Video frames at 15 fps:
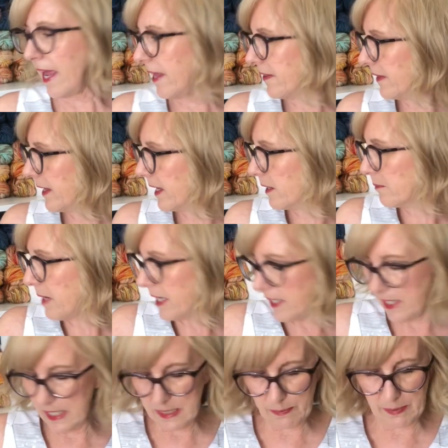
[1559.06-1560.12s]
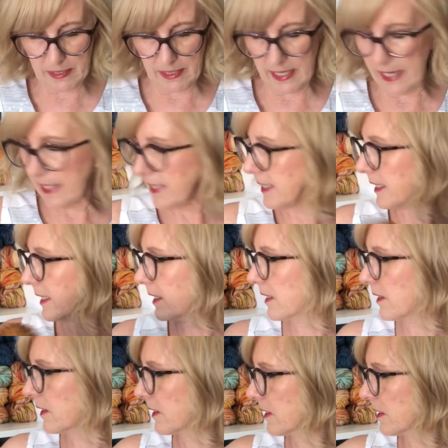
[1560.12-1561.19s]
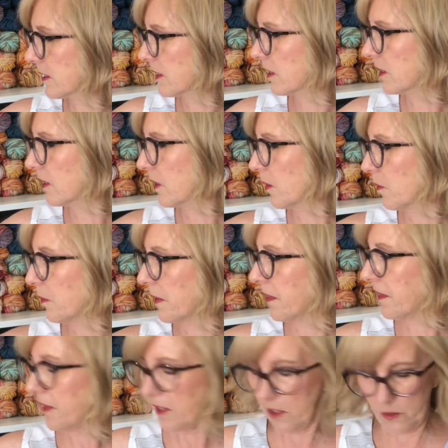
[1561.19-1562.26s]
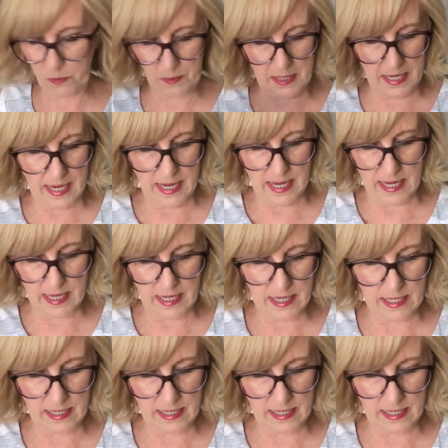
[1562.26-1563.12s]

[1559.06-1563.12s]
And then my husband likes it with the gray